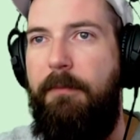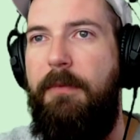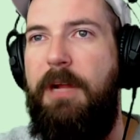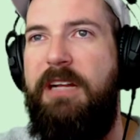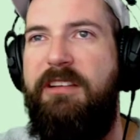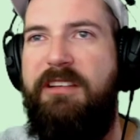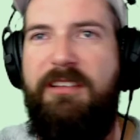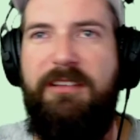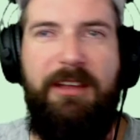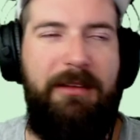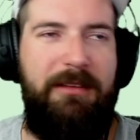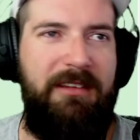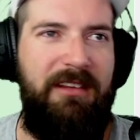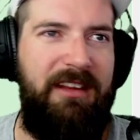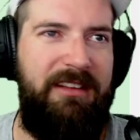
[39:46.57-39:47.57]
I just
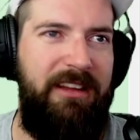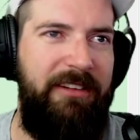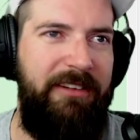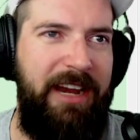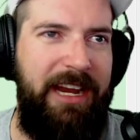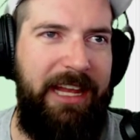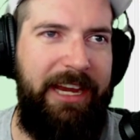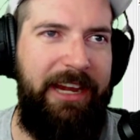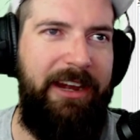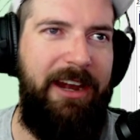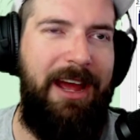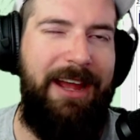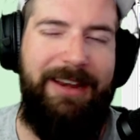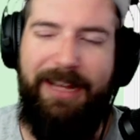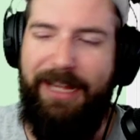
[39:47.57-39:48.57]
selected the right layer.
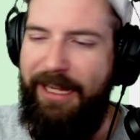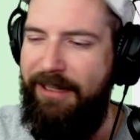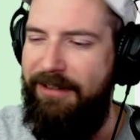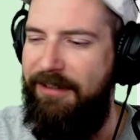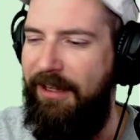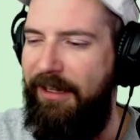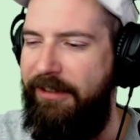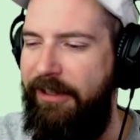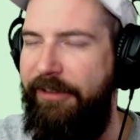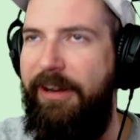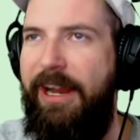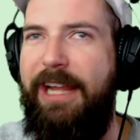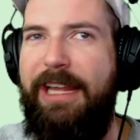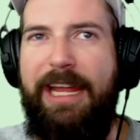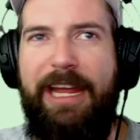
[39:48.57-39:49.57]
Undid. Selected the
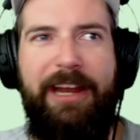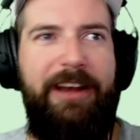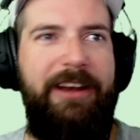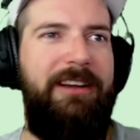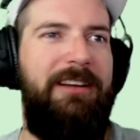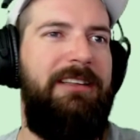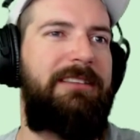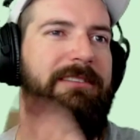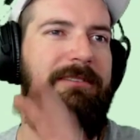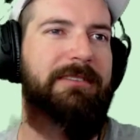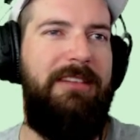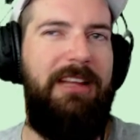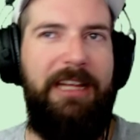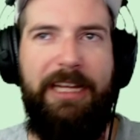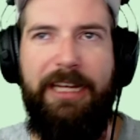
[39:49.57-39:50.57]
right layer.
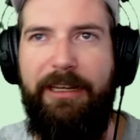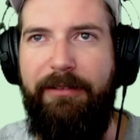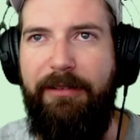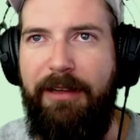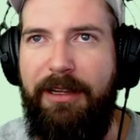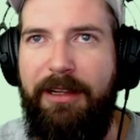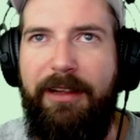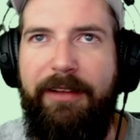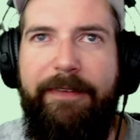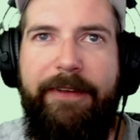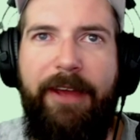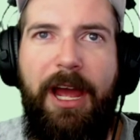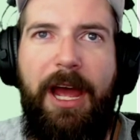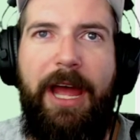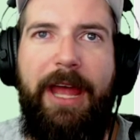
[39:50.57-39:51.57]
Deleted.
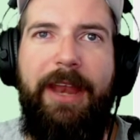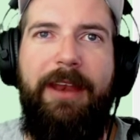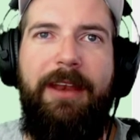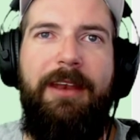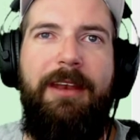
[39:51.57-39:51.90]
Done.